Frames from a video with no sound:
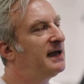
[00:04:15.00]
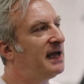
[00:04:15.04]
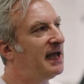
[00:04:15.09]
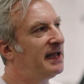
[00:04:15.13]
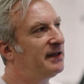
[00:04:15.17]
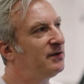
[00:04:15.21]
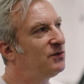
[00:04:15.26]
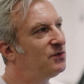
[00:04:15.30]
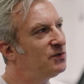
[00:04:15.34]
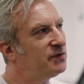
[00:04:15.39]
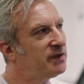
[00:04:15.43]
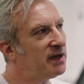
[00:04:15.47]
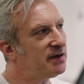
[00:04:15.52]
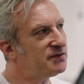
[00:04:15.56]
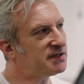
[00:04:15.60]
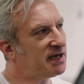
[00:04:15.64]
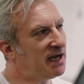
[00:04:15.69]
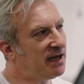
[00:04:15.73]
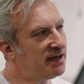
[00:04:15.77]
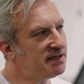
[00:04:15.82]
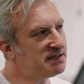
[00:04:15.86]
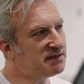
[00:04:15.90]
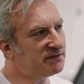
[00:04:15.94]
And all those
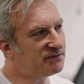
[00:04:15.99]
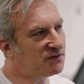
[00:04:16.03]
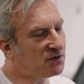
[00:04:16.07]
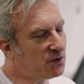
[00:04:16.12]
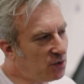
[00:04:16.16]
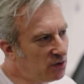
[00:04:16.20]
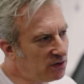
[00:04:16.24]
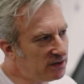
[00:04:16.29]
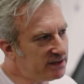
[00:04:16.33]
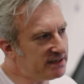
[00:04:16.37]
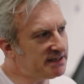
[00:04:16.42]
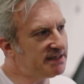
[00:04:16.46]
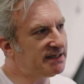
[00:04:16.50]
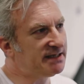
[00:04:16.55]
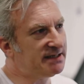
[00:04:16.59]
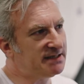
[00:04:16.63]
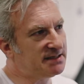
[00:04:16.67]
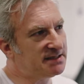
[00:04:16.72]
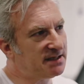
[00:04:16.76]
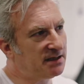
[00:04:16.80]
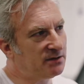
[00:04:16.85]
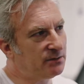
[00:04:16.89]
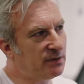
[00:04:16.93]
kinds of
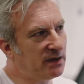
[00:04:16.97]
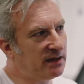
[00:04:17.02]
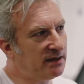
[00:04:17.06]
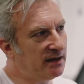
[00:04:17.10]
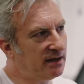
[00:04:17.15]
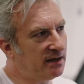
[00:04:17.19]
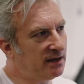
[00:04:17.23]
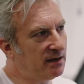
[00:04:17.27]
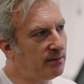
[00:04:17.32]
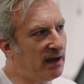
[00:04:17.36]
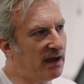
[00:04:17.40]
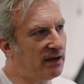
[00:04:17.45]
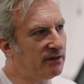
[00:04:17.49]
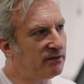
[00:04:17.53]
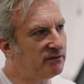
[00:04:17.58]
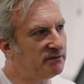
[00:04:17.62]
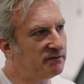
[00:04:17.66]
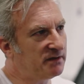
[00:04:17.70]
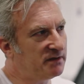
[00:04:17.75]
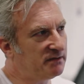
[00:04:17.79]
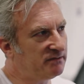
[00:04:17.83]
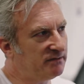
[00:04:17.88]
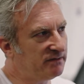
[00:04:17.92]
qualities that we think
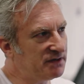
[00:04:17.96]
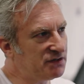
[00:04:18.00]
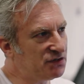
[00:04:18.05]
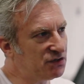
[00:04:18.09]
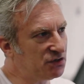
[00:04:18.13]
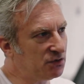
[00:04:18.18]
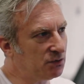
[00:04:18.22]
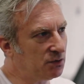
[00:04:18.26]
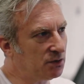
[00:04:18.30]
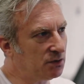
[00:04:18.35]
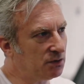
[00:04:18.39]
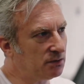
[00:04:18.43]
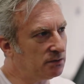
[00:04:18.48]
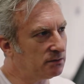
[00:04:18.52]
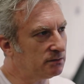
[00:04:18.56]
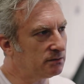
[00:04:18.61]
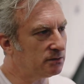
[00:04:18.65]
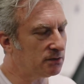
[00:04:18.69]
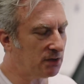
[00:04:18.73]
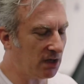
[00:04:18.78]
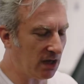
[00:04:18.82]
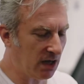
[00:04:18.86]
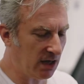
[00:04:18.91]
about, the visual
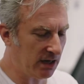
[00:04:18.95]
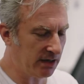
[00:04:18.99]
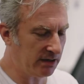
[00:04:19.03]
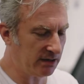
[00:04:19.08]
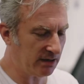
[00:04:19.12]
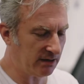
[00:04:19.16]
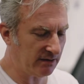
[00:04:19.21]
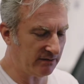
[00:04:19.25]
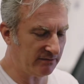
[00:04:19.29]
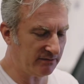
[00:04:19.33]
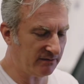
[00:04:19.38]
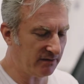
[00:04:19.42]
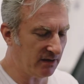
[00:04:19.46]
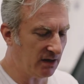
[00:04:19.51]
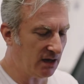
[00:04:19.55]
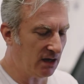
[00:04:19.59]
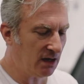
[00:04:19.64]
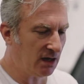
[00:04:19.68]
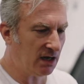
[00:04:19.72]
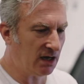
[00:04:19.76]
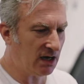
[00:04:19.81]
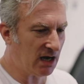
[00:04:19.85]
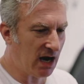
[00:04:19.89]
kind of
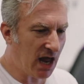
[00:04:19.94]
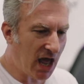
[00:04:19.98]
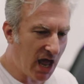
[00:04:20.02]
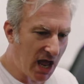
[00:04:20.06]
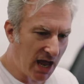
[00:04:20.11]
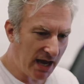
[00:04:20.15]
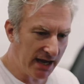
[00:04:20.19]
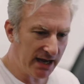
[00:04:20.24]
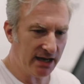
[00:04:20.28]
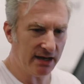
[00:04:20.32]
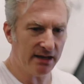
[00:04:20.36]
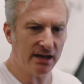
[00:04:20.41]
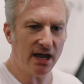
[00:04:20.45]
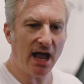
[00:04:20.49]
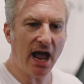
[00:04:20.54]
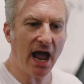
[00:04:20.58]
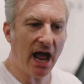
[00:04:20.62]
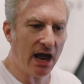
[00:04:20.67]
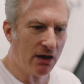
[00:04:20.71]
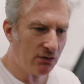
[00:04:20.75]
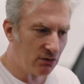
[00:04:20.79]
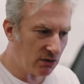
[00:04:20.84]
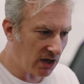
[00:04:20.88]
line,
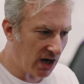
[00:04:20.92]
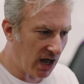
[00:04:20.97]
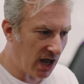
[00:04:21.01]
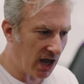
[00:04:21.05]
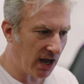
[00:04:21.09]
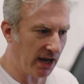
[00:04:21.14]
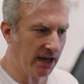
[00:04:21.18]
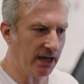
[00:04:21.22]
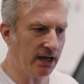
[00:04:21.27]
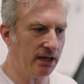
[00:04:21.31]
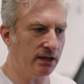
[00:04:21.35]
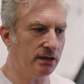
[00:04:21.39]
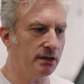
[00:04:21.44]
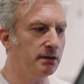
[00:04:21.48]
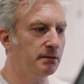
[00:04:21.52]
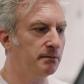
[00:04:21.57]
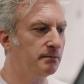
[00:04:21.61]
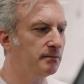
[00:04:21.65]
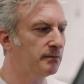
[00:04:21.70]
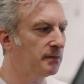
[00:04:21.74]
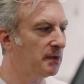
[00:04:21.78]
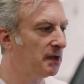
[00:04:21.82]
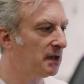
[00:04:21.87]
outline,
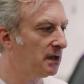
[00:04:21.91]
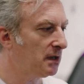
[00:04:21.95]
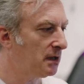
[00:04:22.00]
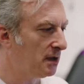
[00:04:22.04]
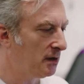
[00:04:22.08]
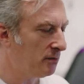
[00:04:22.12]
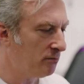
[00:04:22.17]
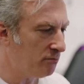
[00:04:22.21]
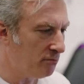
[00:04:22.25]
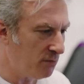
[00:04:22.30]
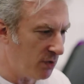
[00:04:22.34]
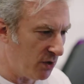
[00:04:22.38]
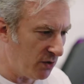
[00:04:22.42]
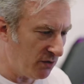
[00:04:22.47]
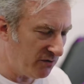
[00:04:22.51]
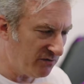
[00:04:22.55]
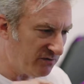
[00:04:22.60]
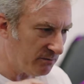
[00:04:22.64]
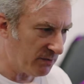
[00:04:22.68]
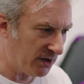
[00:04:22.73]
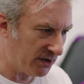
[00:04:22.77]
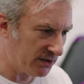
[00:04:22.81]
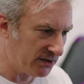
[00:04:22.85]

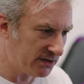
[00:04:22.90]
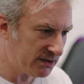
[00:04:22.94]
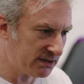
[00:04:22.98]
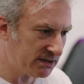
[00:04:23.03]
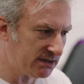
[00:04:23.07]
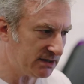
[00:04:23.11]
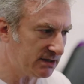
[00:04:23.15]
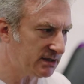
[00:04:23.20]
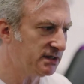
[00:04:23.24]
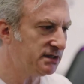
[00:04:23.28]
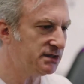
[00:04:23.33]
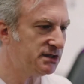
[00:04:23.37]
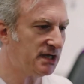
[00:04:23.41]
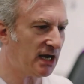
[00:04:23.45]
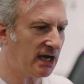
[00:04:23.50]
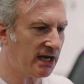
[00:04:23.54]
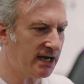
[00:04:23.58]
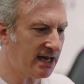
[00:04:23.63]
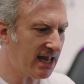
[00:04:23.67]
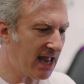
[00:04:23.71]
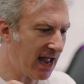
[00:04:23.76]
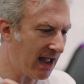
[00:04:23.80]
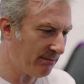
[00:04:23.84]
movement,
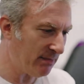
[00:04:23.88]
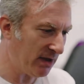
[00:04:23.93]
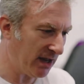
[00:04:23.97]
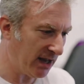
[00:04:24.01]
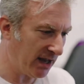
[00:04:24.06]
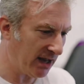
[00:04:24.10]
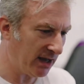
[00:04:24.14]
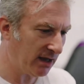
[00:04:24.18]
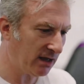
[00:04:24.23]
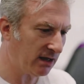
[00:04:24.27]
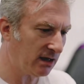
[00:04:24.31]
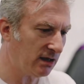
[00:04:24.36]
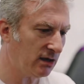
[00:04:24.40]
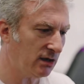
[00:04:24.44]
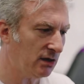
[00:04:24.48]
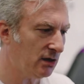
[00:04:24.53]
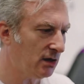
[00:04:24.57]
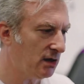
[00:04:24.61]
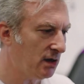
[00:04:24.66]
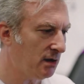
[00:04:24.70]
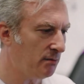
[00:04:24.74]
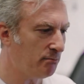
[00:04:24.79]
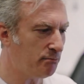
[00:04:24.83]
dynamic,
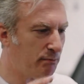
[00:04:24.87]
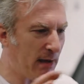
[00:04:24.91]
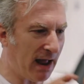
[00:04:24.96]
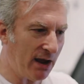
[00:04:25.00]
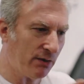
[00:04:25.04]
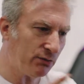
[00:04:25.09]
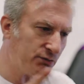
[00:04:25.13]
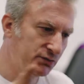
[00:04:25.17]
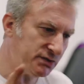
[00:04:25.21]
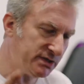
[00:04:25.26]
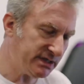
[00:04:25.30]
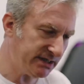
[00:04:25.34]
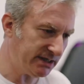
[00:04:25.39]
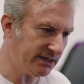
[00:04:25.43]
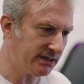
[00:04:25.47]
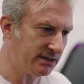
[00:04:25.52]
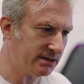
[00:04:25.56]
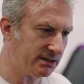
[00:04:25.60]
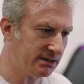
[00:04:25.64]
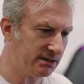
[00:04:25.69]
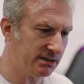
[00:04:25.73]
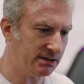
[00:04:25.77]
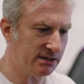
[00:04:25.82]

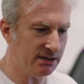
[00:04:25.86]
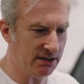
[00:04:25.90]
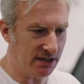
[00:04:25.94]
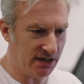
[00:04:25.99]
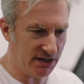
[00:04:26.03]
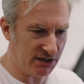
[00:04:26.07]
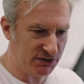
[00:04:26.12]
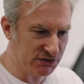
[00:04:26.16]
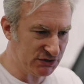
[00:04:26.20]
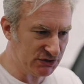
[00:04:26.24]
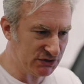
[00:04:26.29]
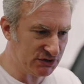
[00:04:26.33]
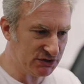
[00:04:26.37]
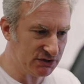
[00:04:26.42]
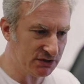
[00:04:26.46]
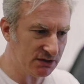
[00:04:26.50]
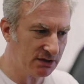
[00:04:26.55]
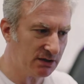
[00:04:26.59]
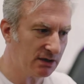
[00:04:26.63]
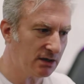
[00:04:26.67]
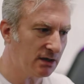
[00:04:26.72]
boundedness,